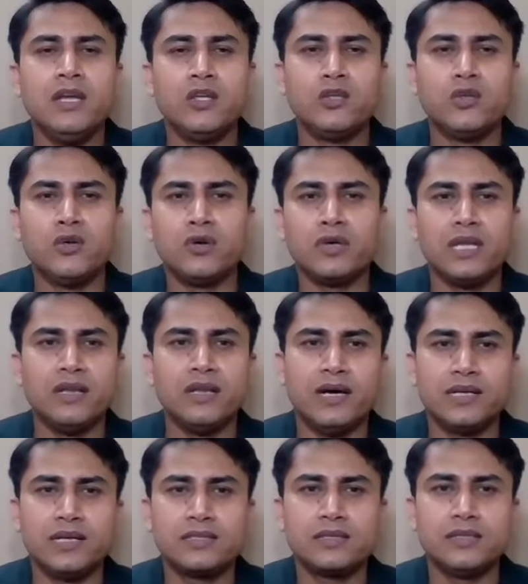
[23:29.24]
You know, in
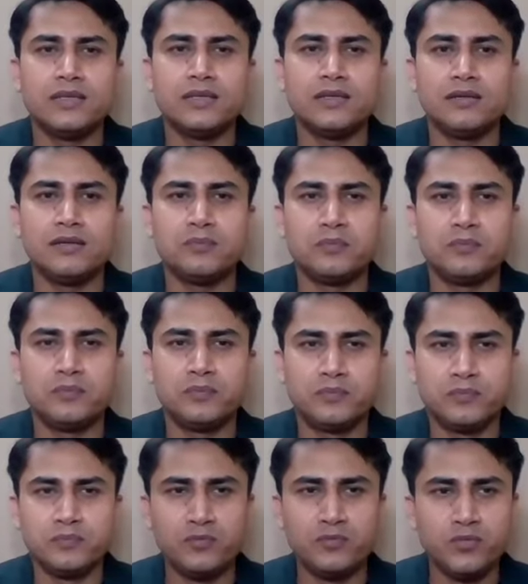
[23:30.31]
last 2
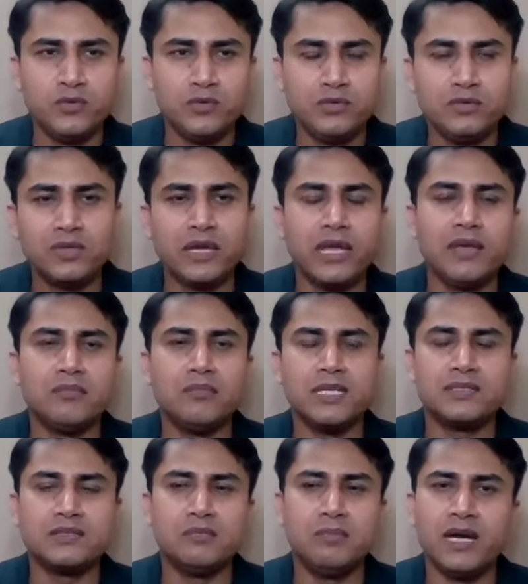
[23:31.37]

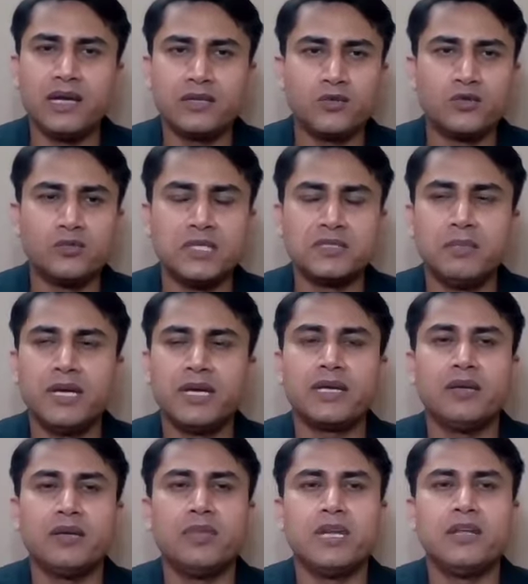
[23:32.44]
months back, I
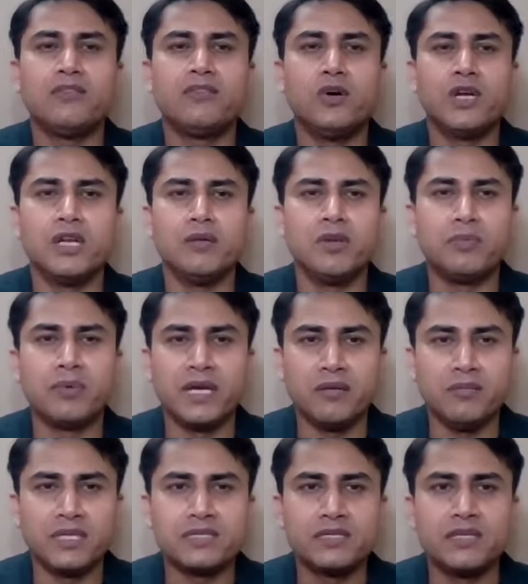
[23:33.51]
believe the Honorable Prime
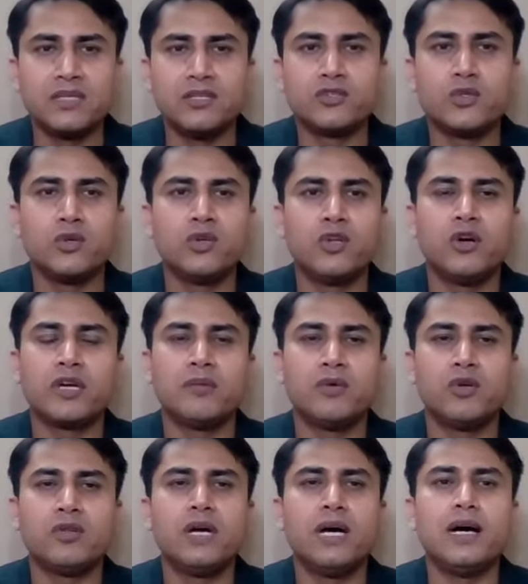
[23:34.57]
Minister also talked
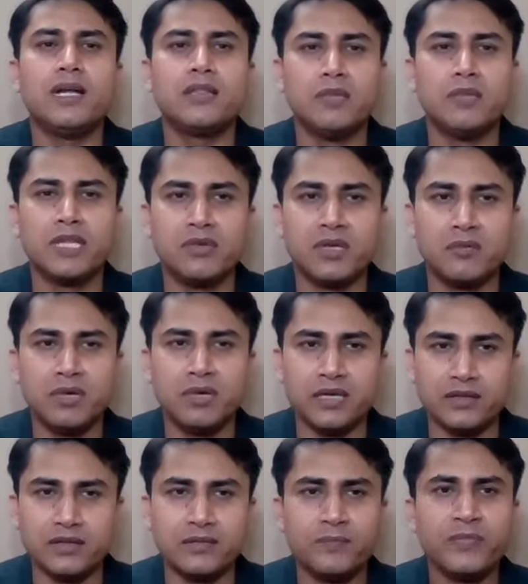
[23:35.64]
about the Atmanirbhar
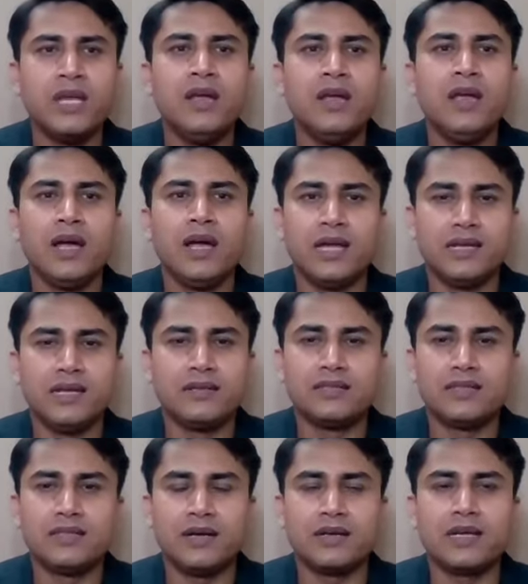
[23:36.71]
Bharat. And it is
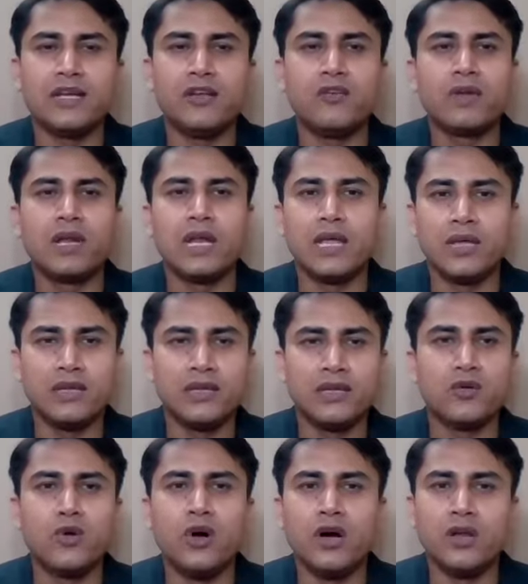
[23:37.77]
a kind of clarion
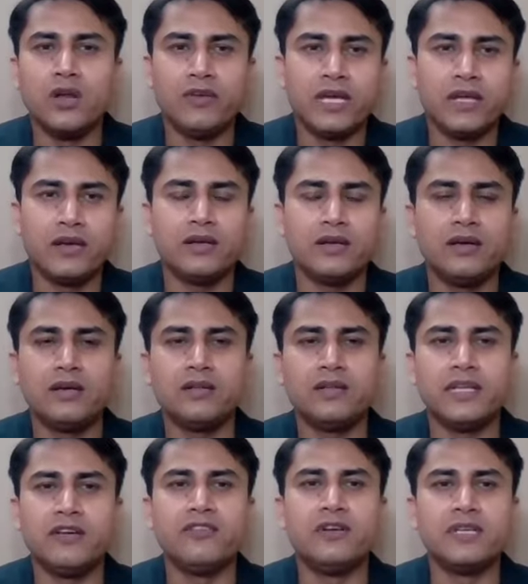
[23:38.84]
call where the
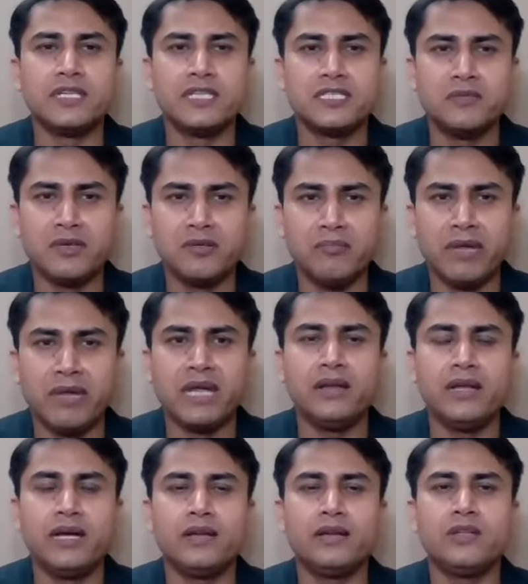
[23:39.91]
effort is being made
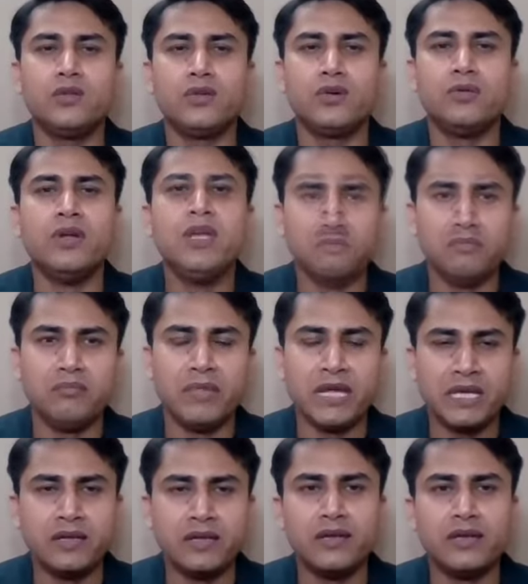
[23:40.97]
that, you know,
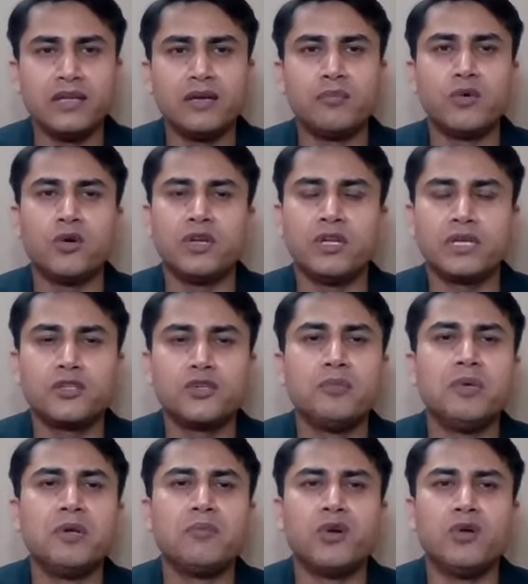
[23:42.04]
Make in India product should
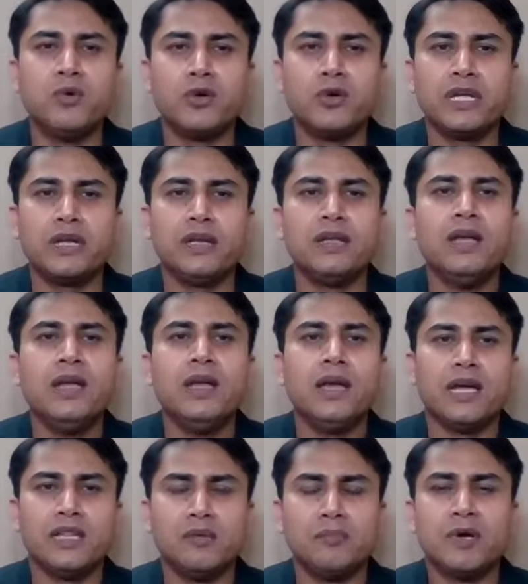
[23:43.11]
be promoted.
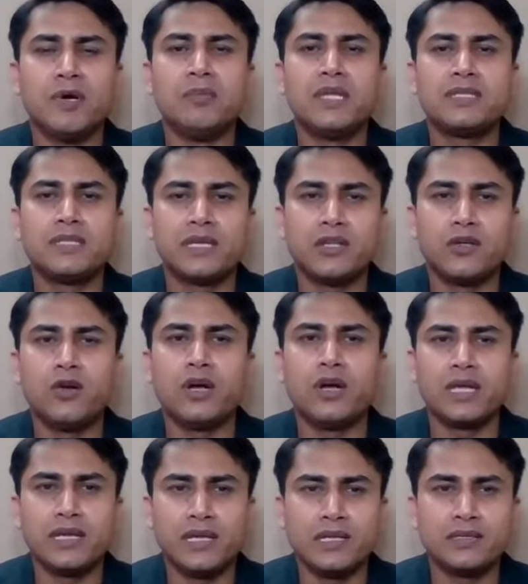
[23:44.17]
And the public sector
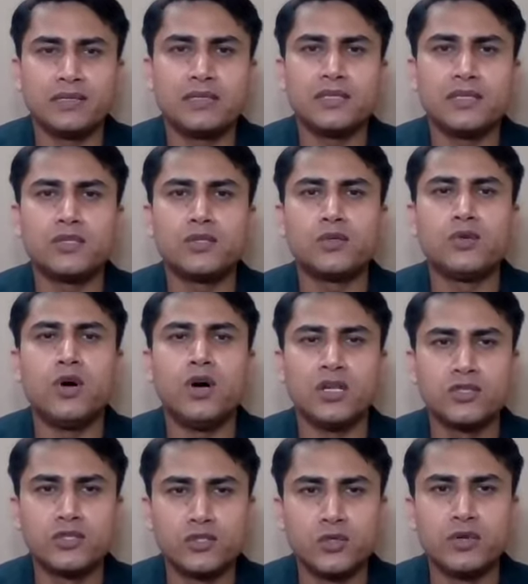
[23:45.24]
organization should
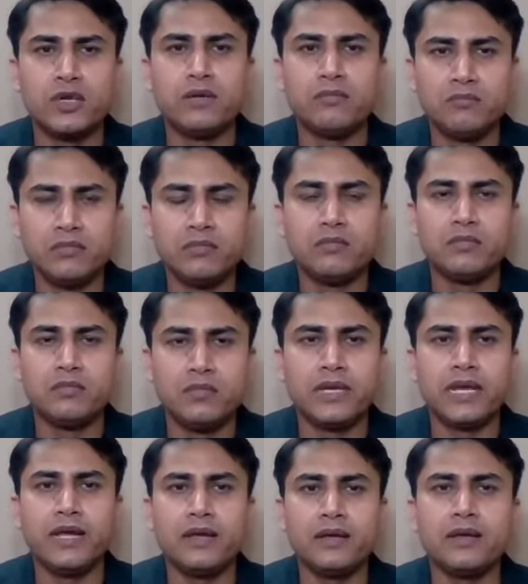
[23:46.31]
also
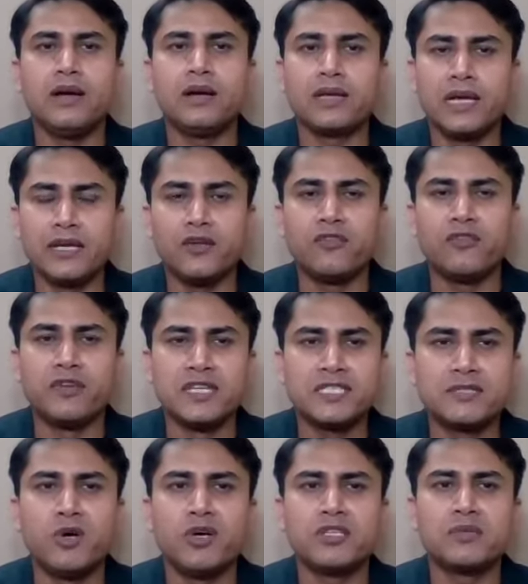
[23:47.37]
take a kind of
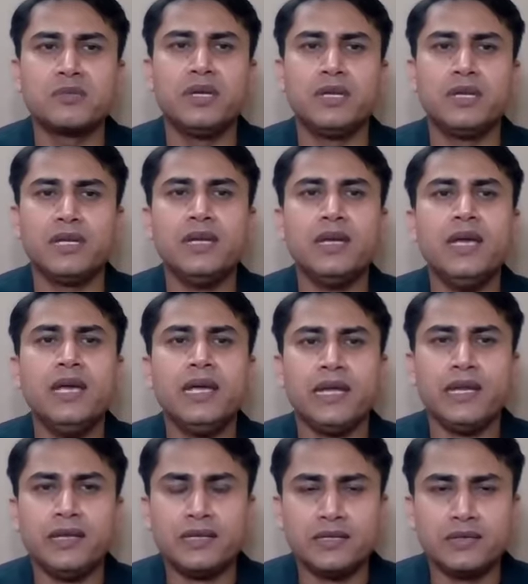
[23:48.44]
responsibility
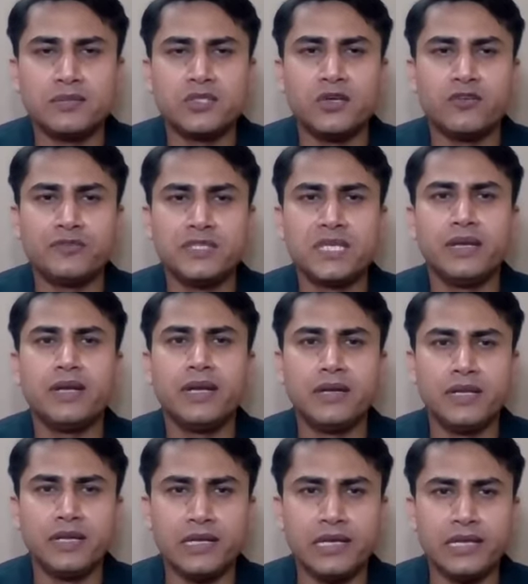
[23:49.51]
in terms of
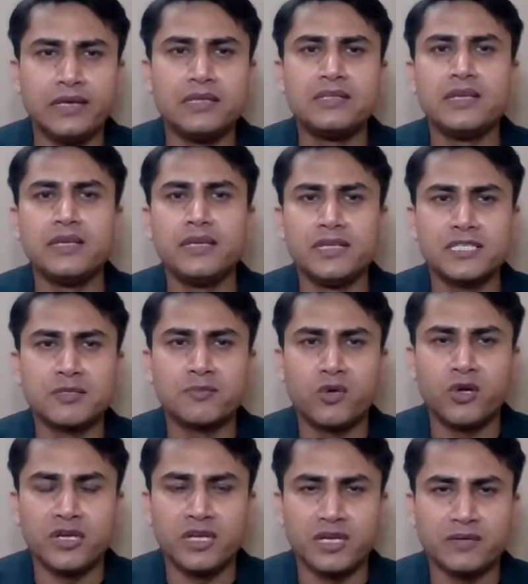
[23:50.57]
generating indigenous
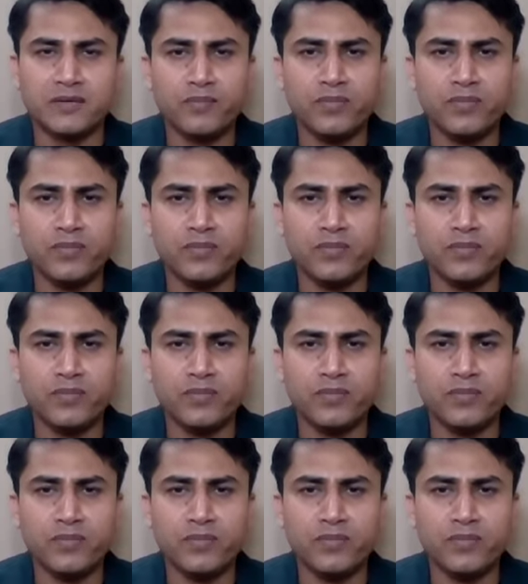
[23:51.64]
product.